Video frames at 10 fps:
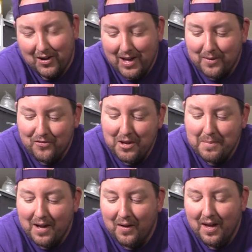clown
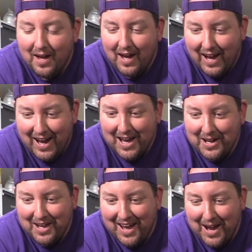female,
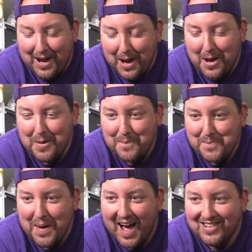and a
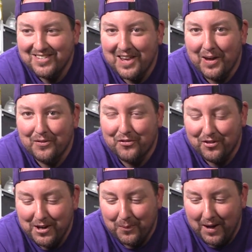pastel
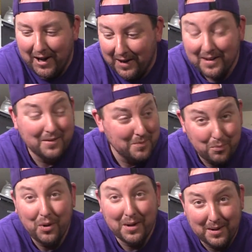freeway.
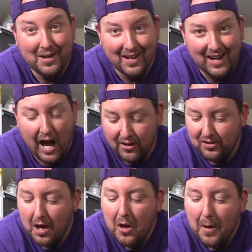Pretty kick-ass.
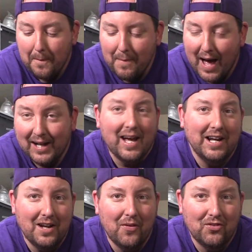Matt got
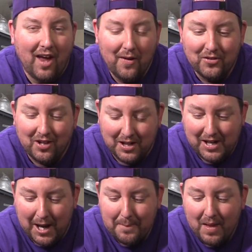into the scaleless head
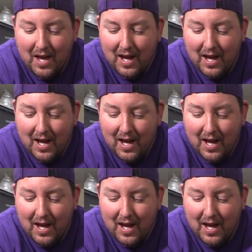game.